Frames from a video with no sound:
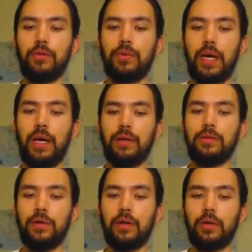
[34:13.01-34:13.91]
you can
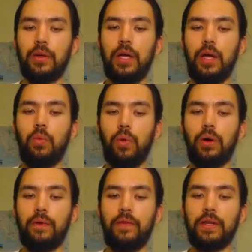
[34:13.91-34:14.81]
target
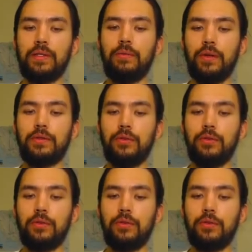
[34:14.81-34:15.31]
one face-up monster